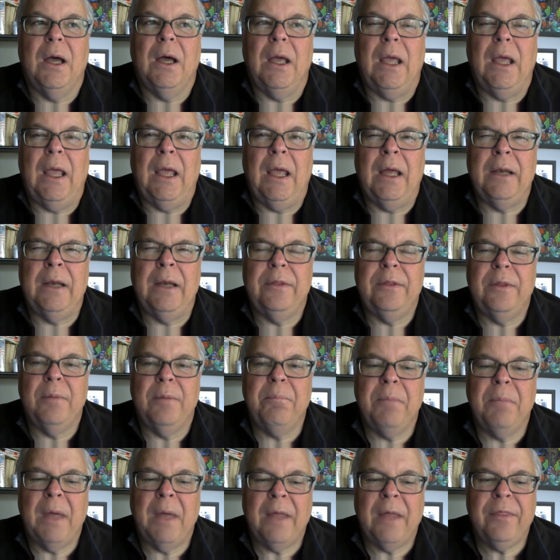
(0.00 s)
and the
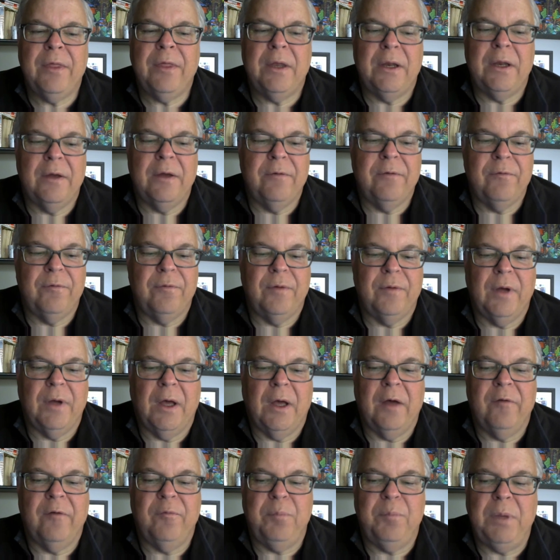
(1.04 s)
method of
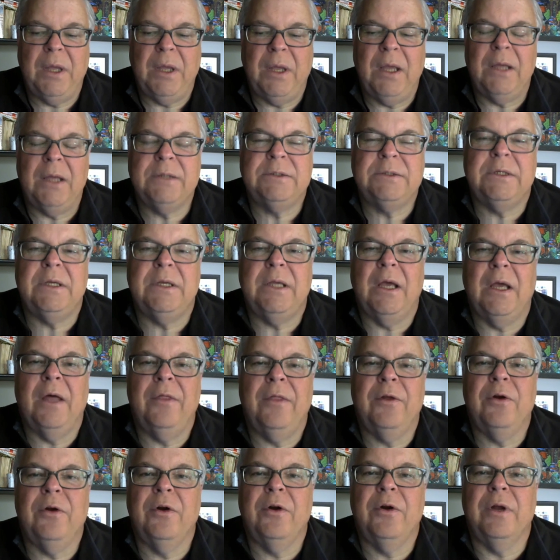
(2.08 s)
of being
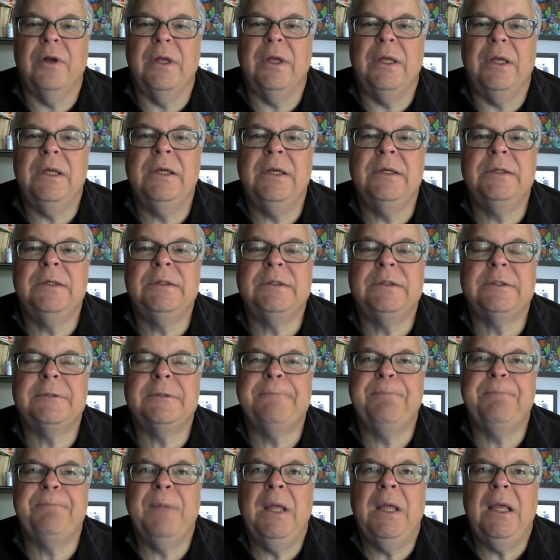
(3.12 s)
together is
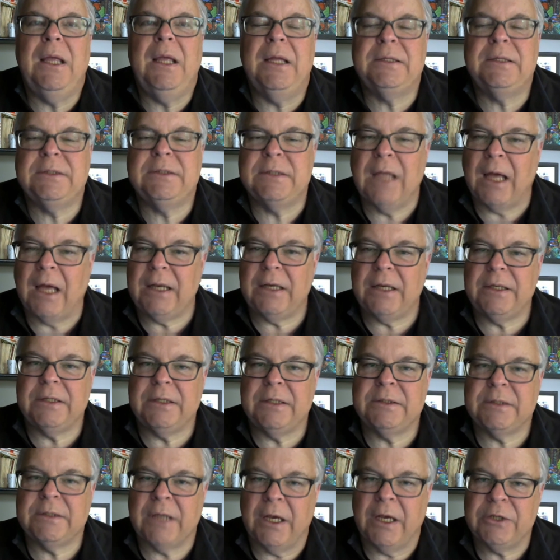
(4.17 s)
it's not a
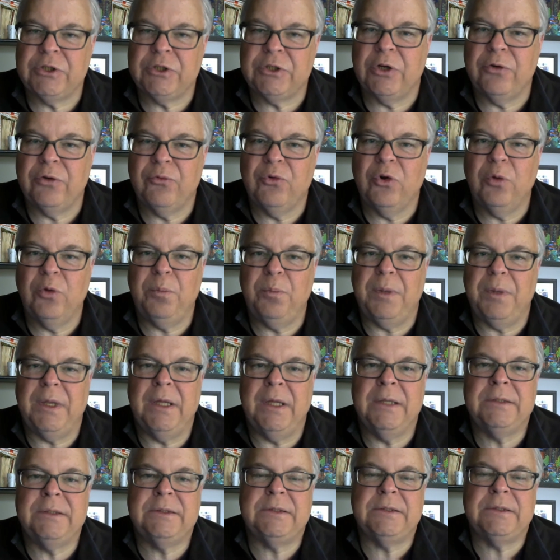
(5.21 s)
discussion group.
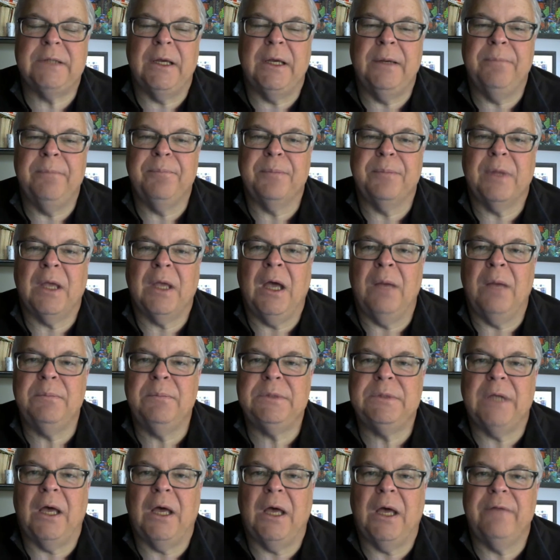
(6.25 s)
It's um,
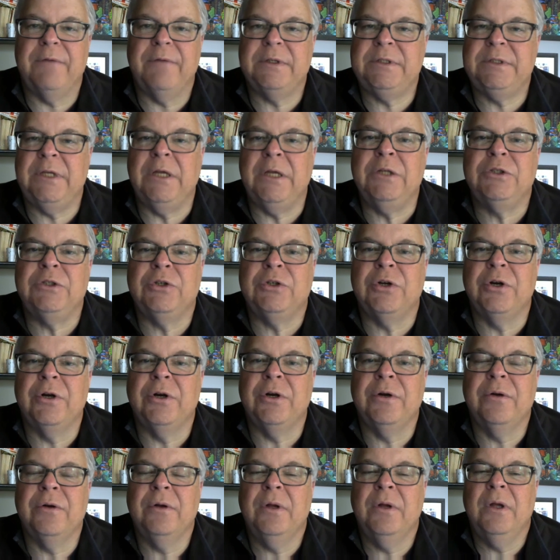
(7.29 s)
comes out of a
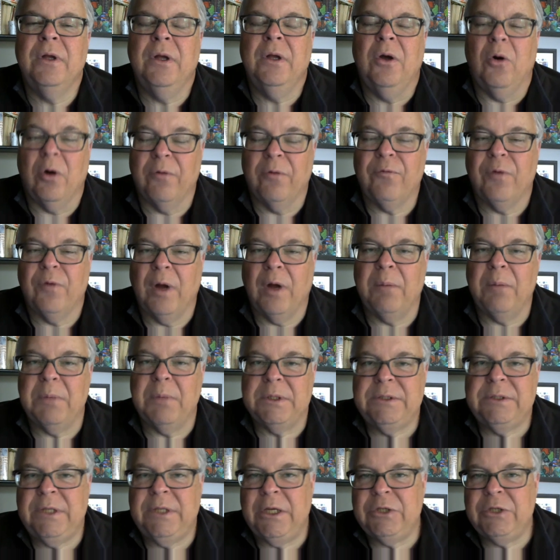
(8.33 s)
teacher or from a
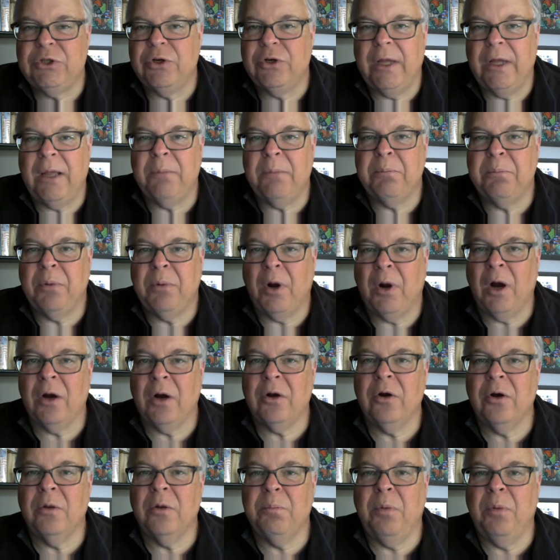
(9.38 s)
teacher named
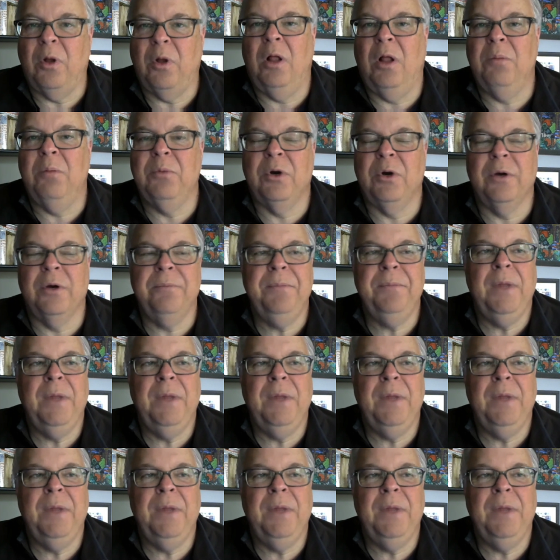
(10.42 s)
Parker Palmer